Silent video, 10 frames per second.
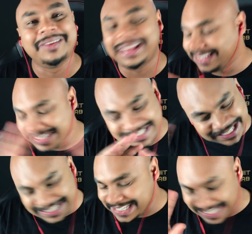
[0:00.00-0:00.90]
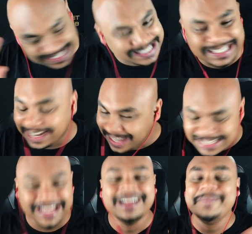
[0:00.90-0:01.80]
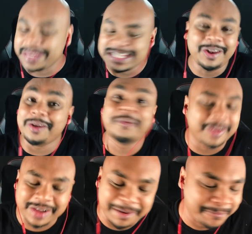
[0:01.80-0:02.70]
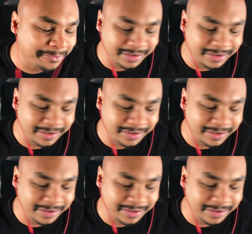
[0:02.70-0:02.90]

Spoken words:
Okay, this just start. There's a lot more to come.